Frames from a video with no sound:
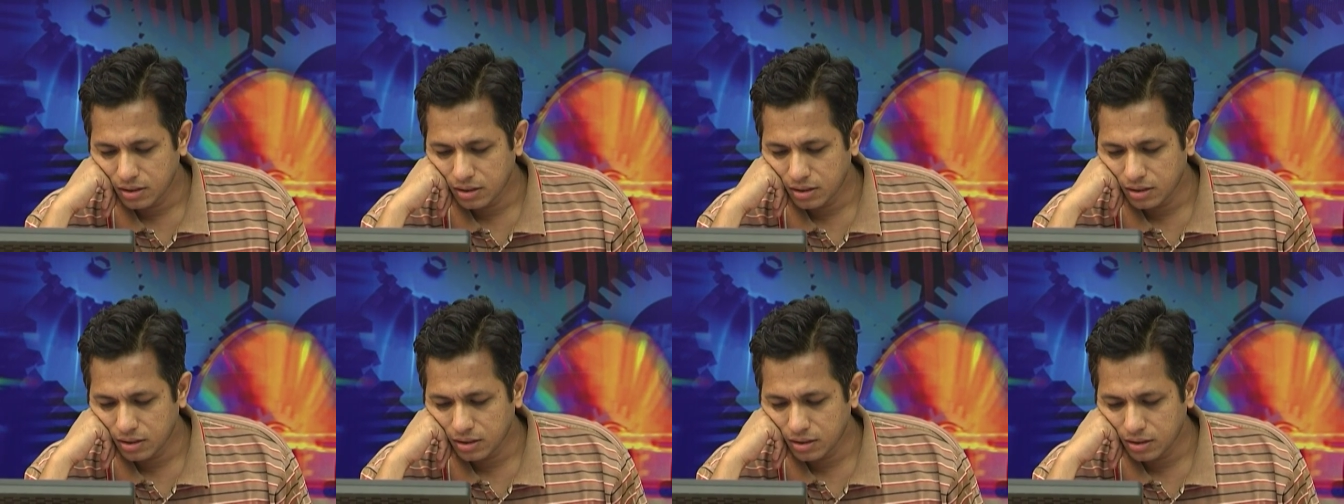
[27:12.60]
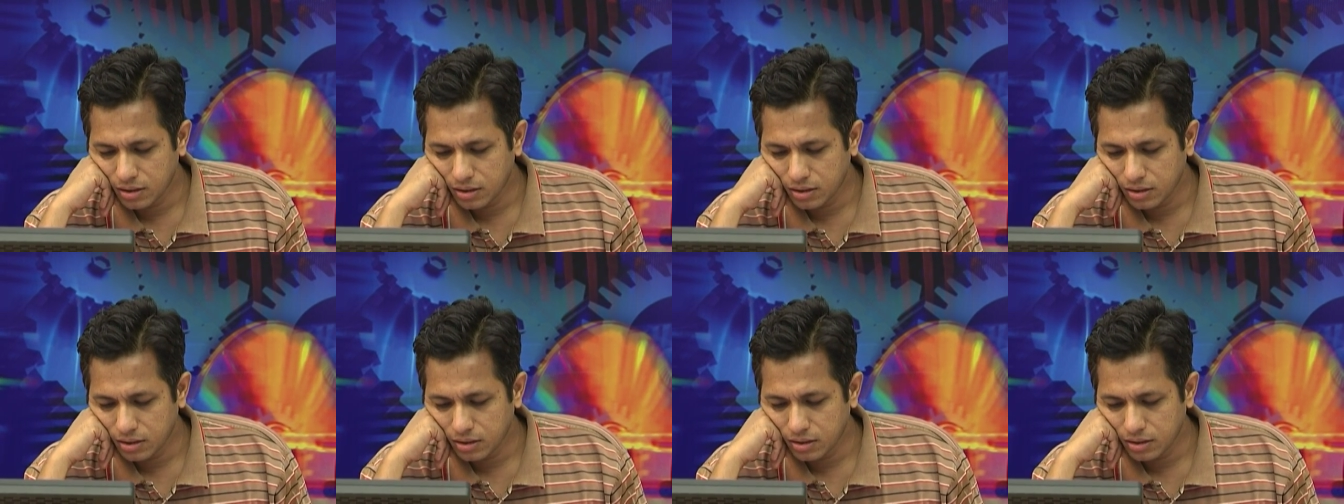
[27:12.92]

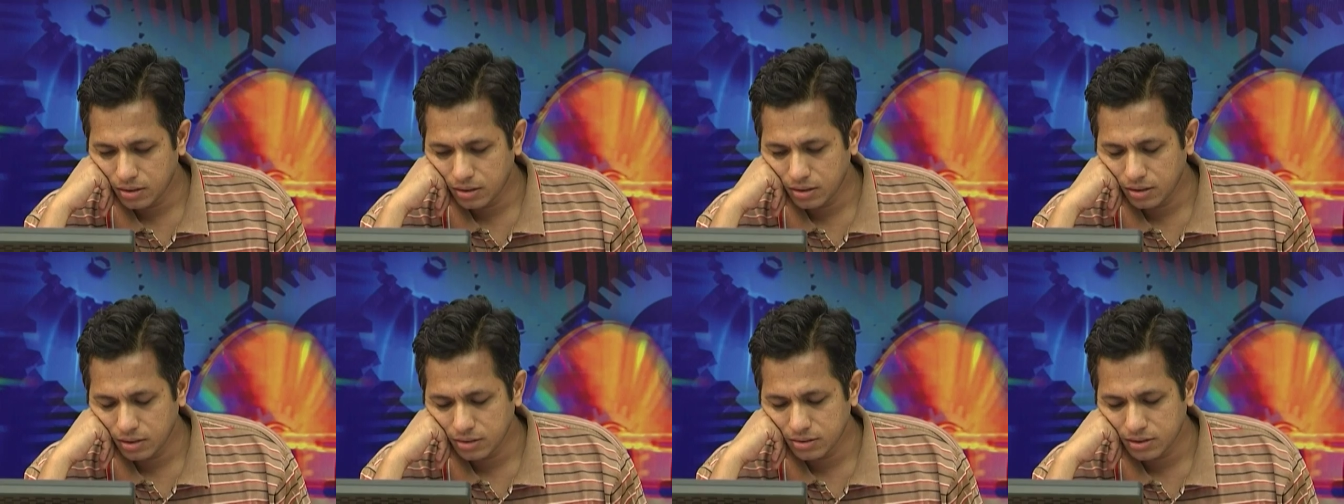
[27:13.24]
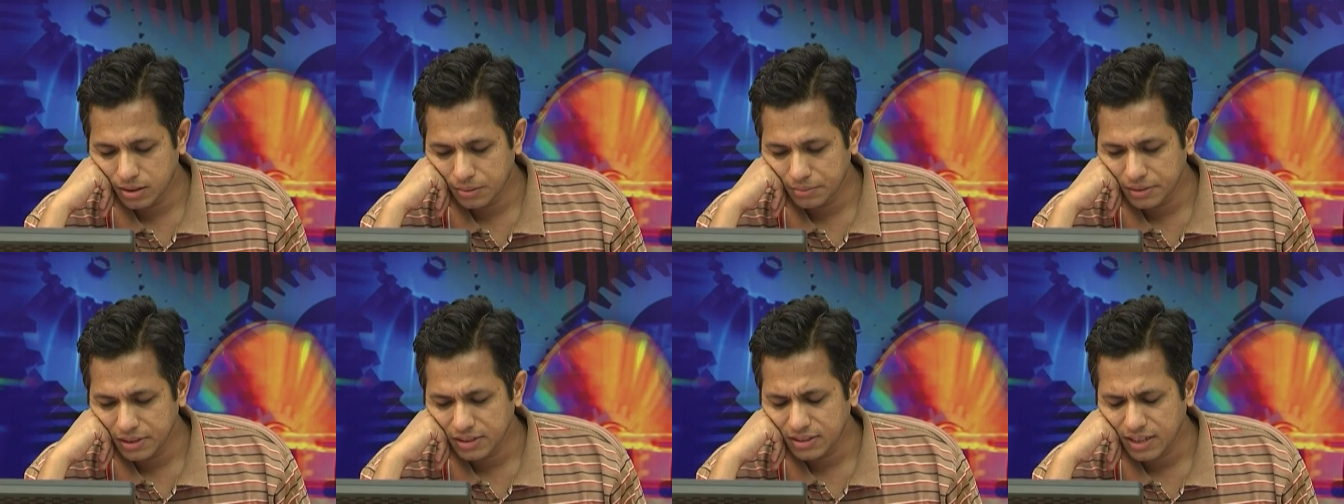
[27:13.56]
Uh,
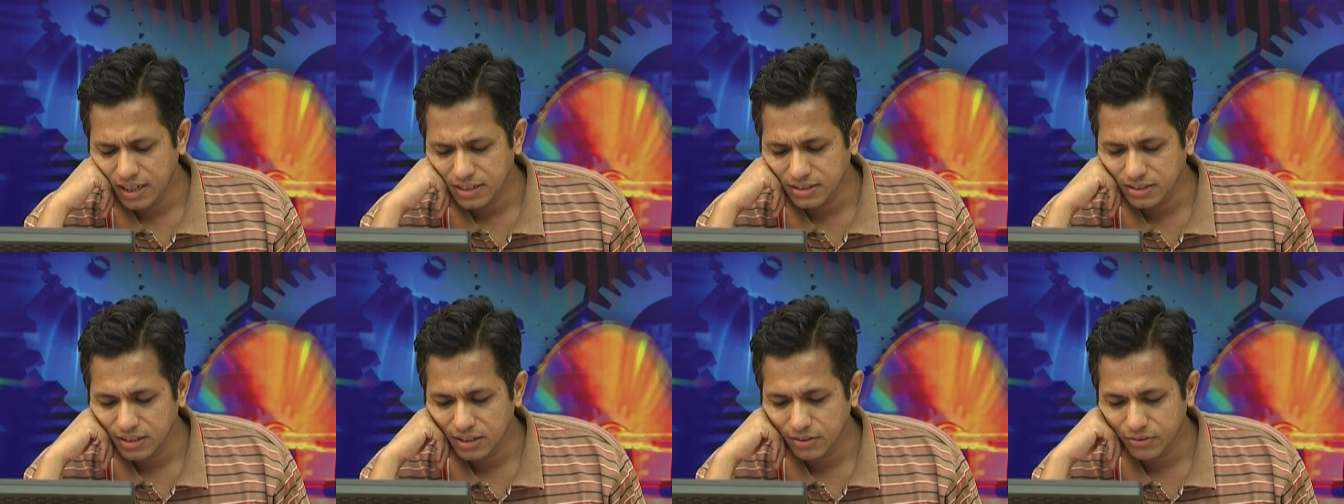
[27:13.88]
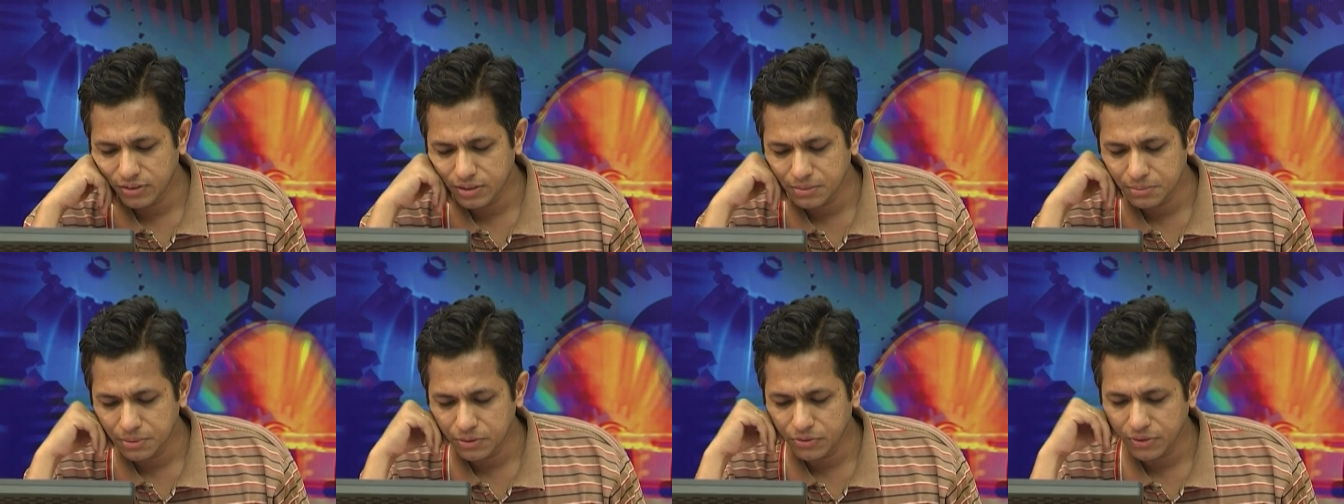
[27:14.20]
somebody has asked the
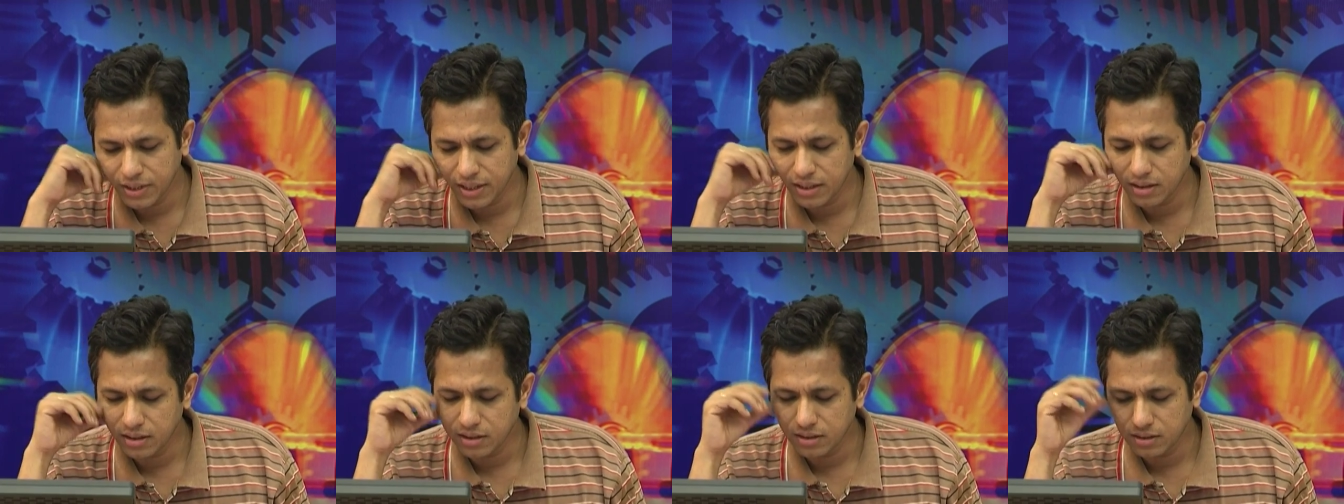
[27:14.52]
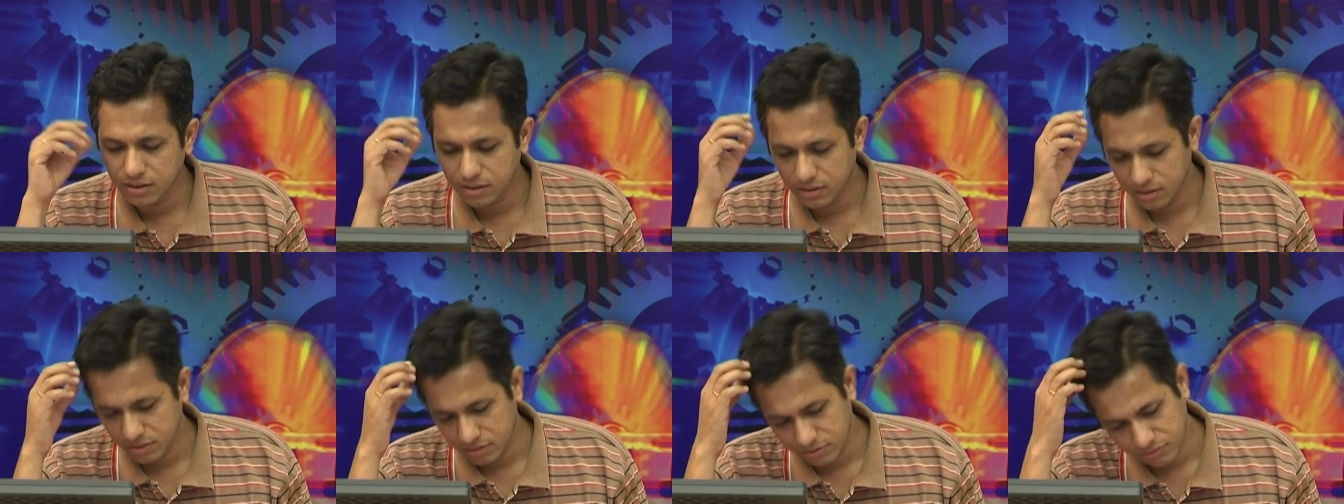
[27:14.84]
difference between
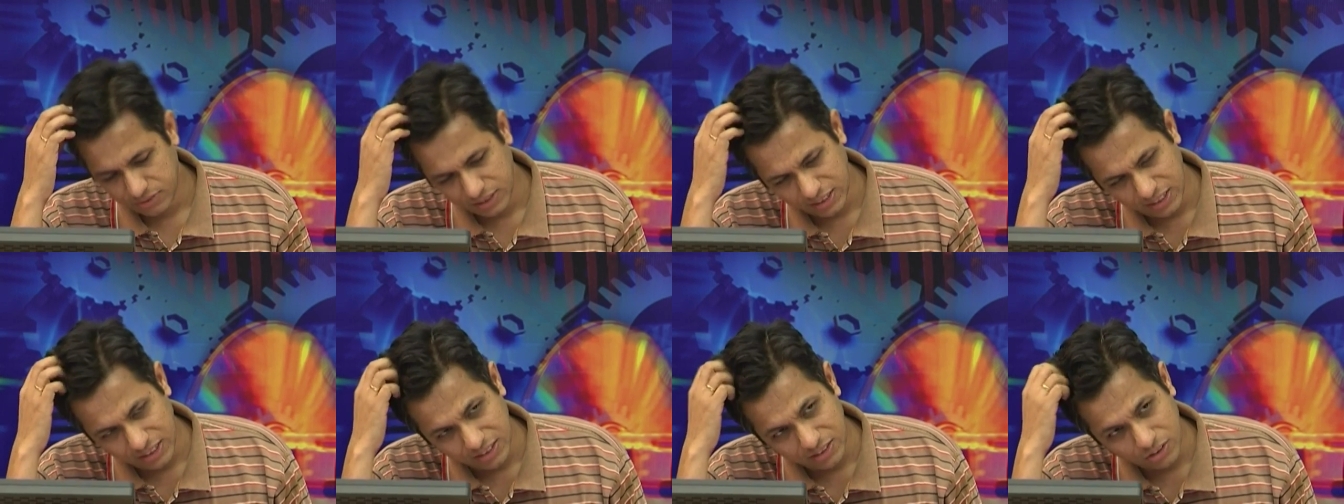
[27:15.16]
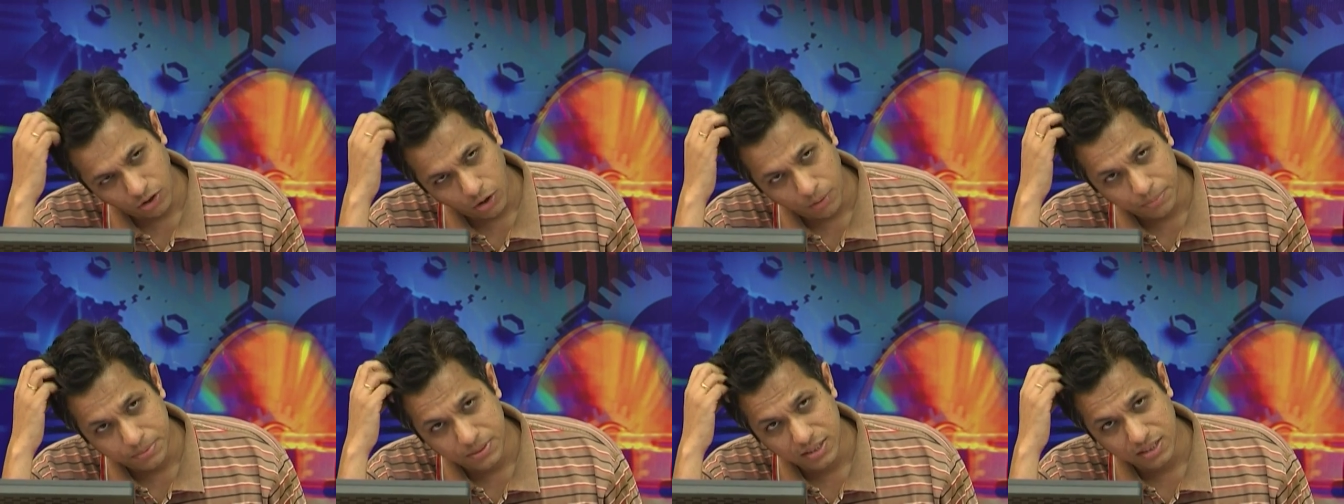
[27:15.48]
whether the
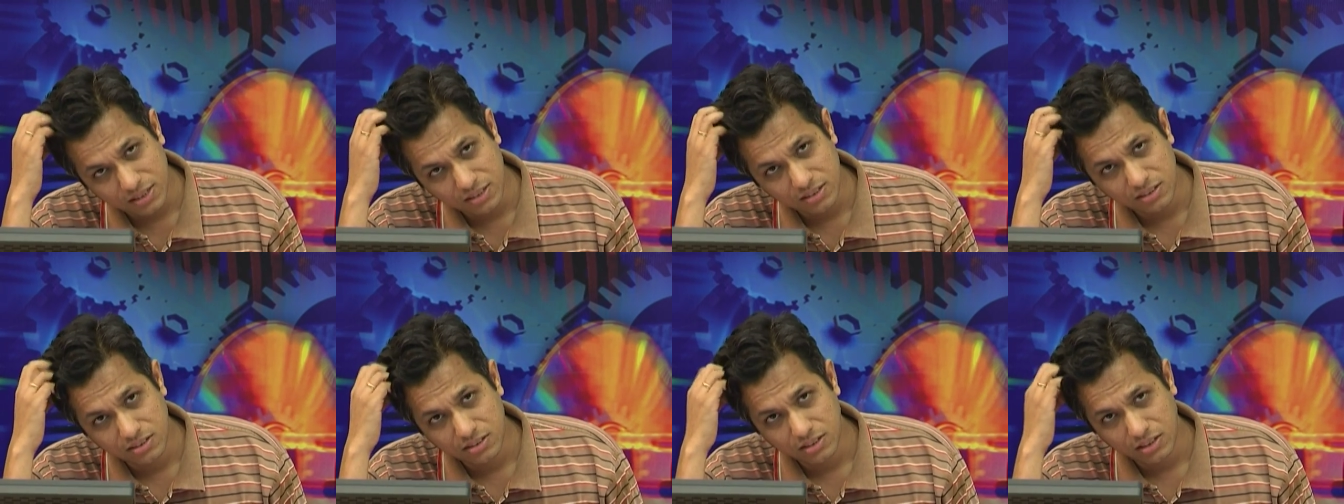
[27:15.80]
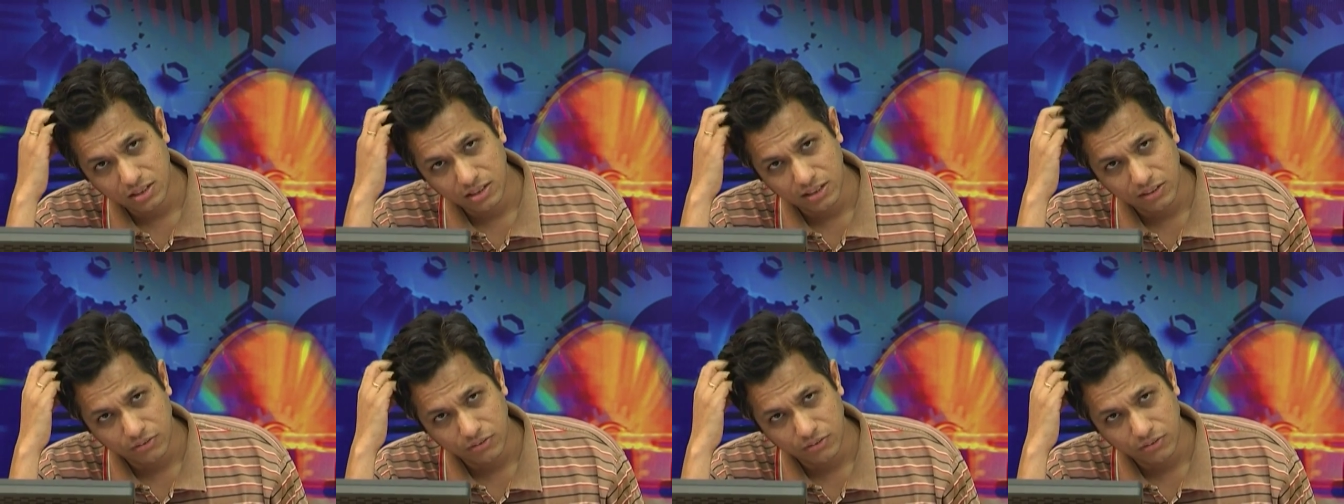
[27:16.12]
options,